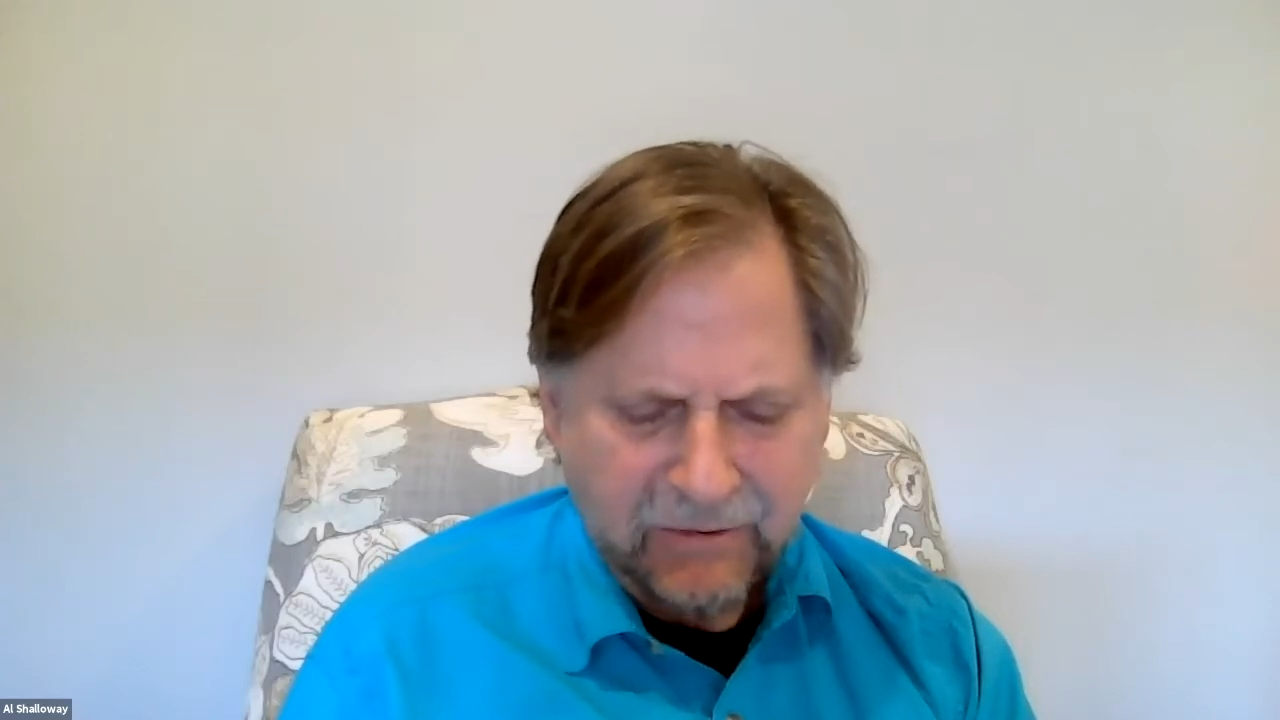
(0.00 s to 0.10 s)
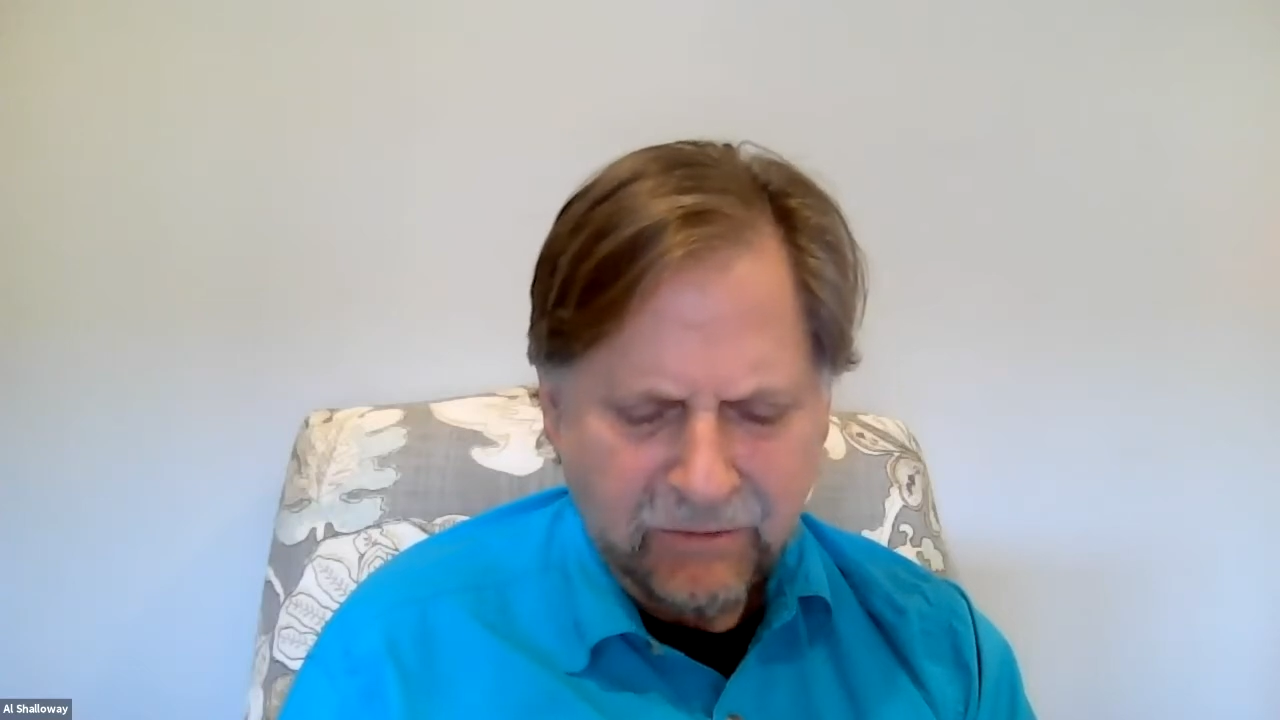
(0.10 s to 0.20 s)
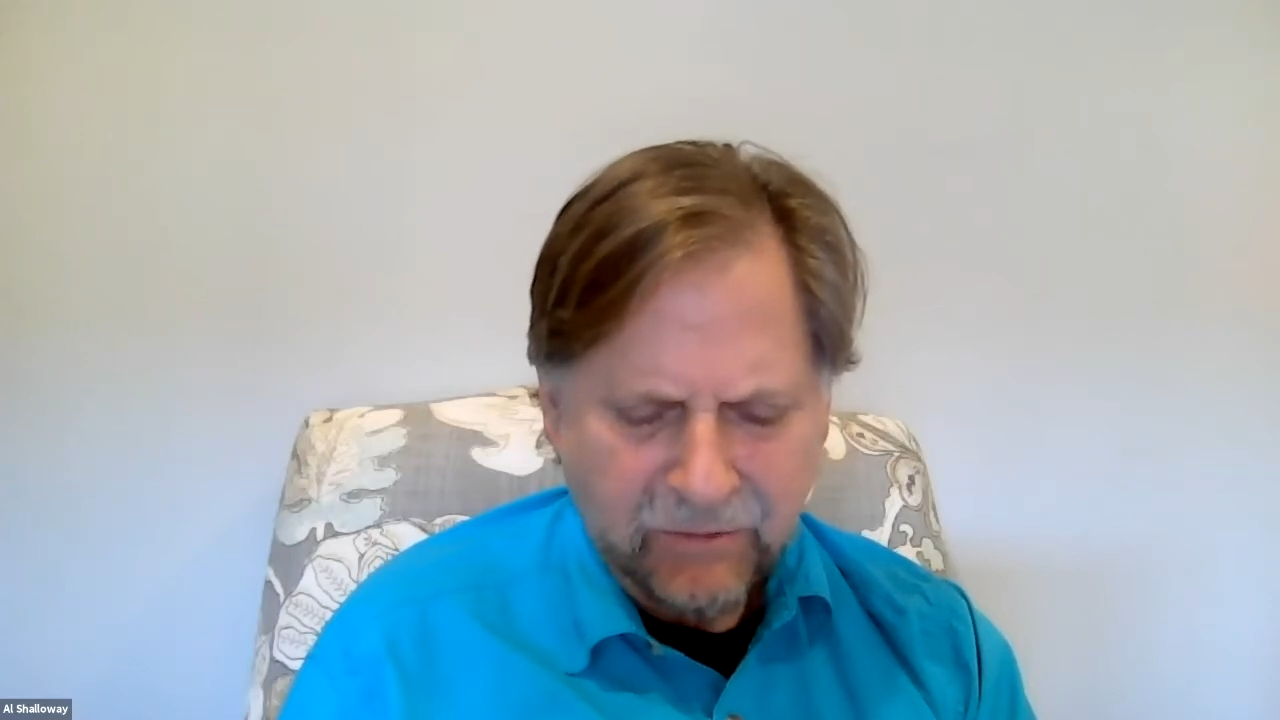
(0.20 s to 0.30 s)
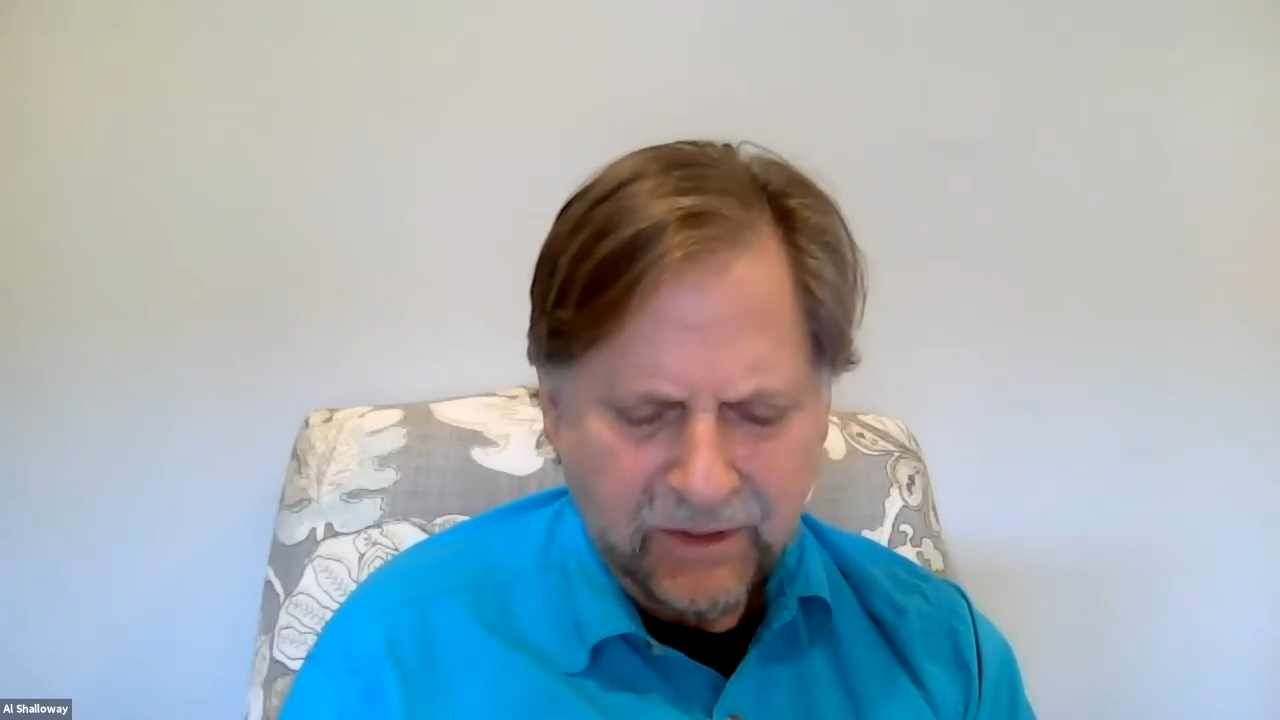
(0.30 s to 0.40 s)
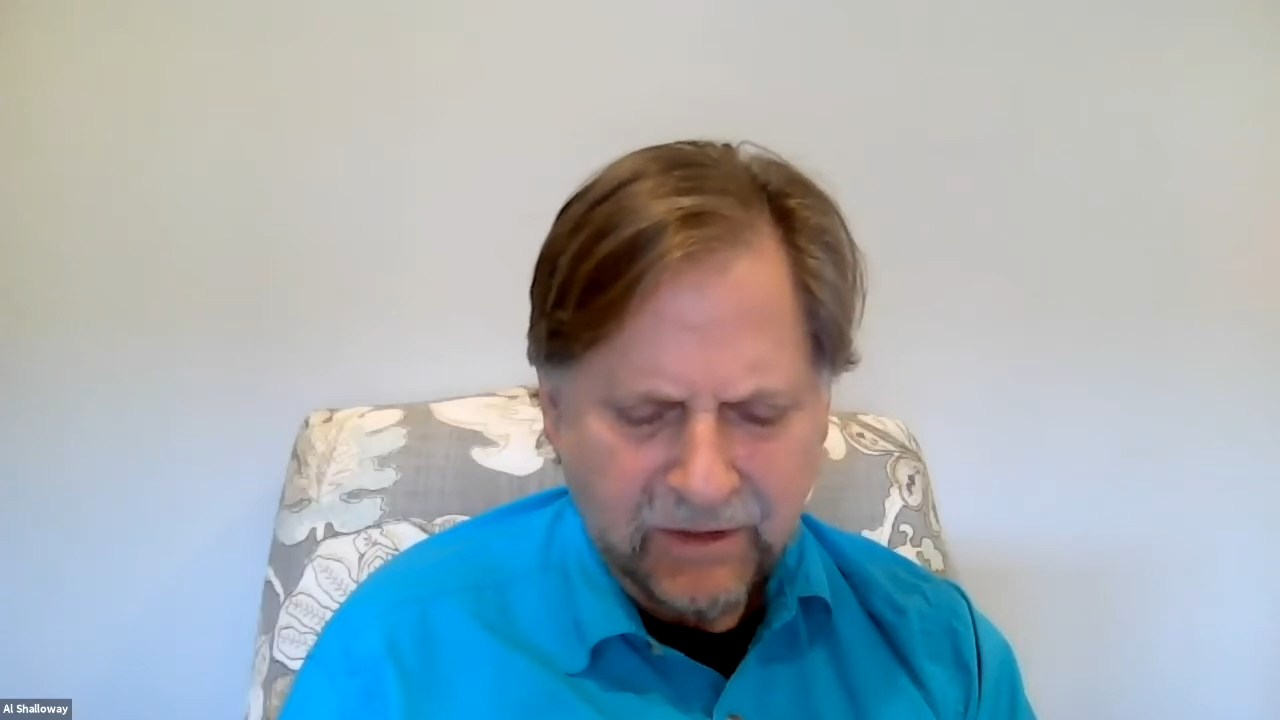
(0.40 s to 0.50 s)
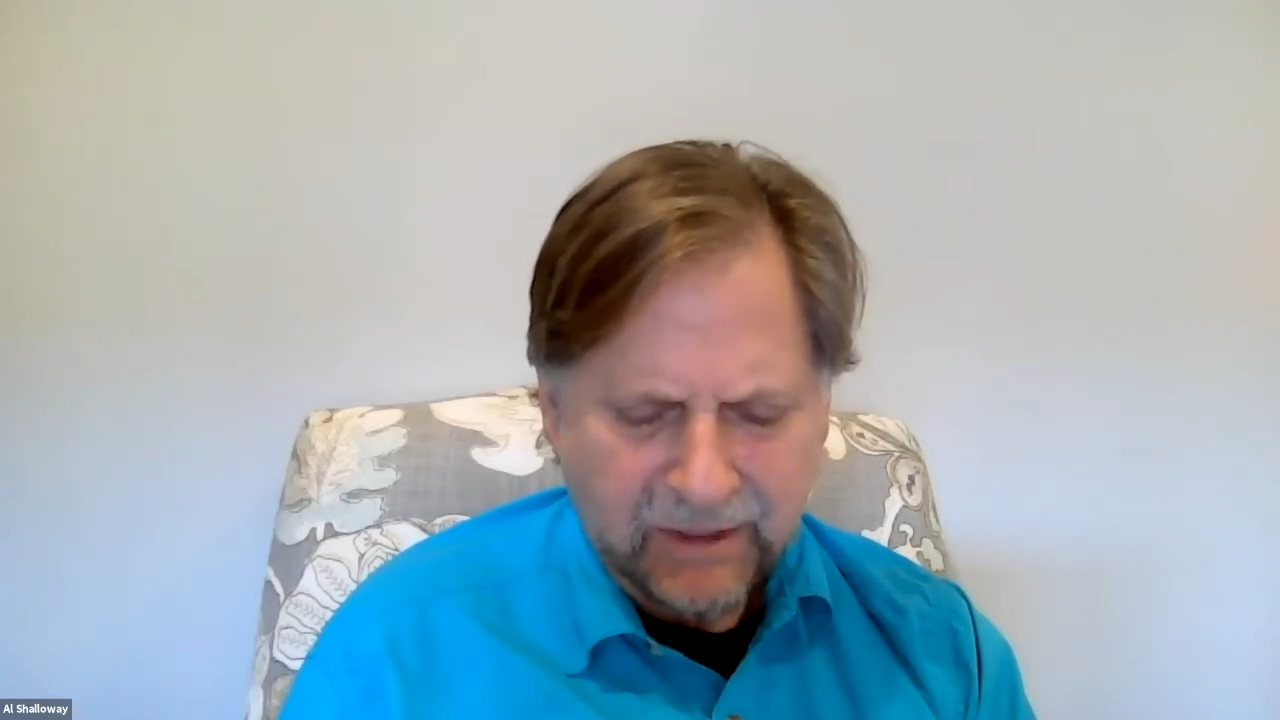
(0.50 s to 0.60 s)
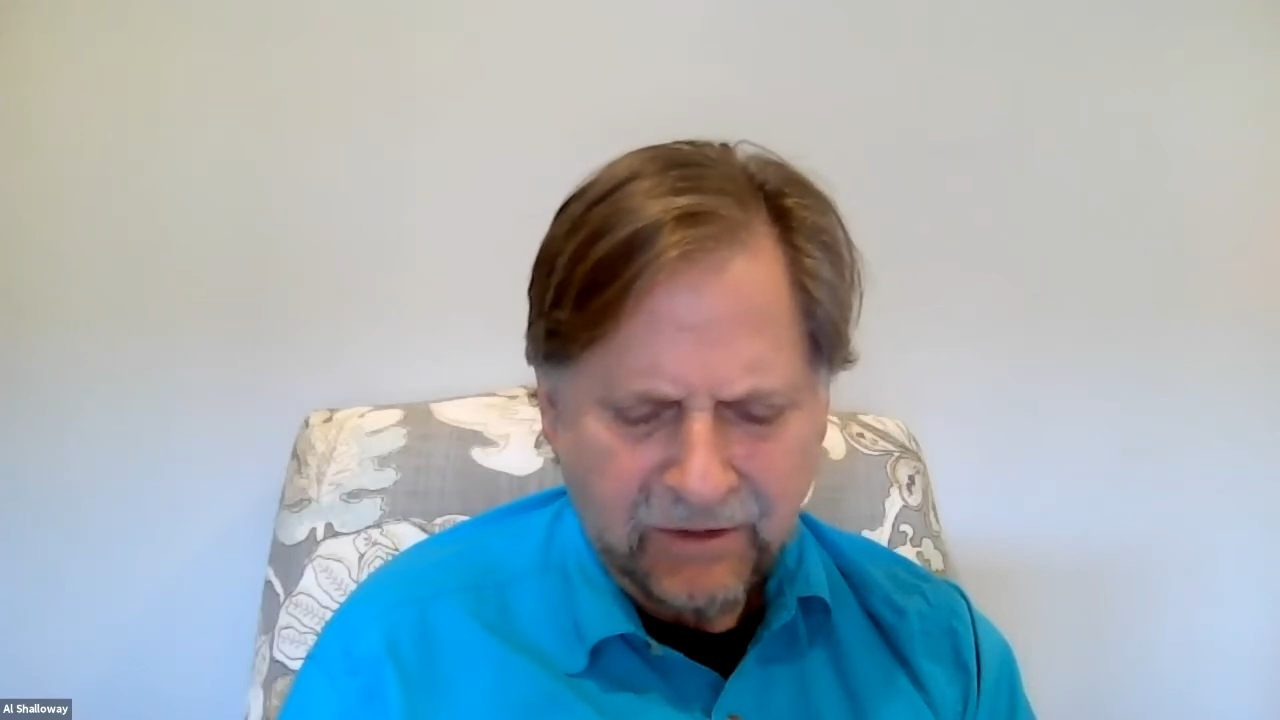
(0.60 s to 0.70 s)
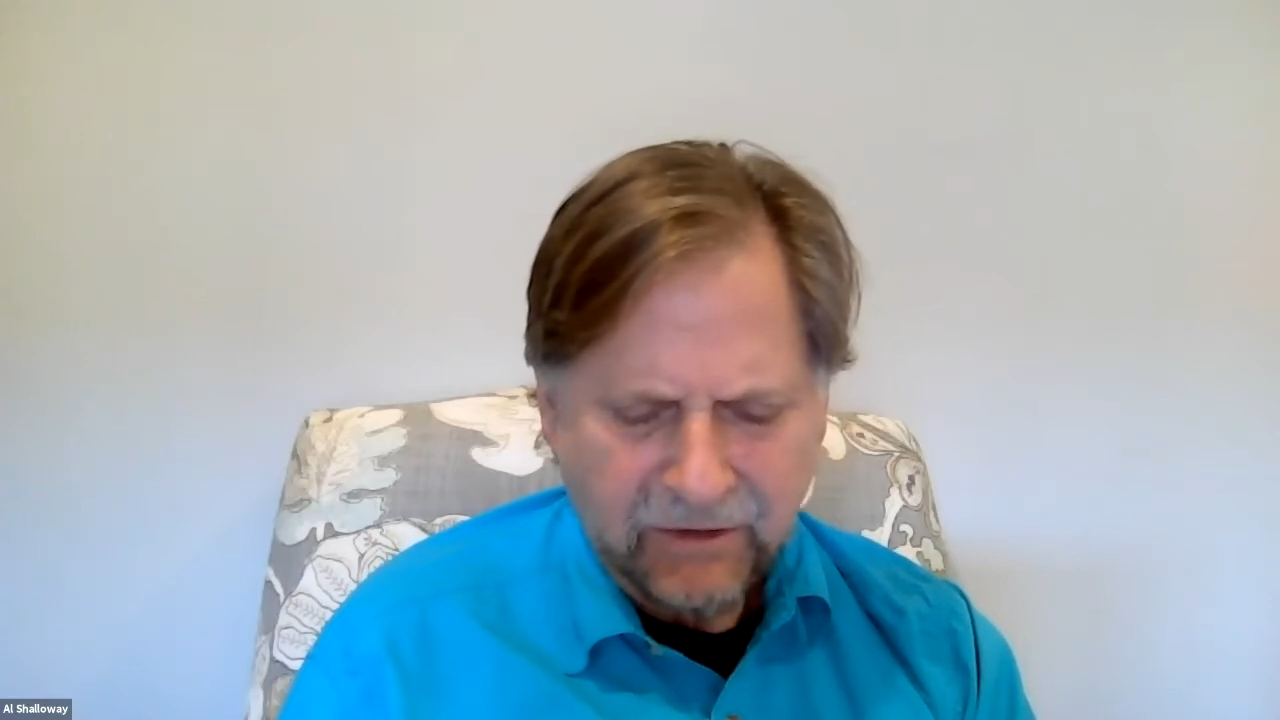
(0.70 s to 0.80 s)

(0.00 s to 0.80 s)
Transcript: with Dr.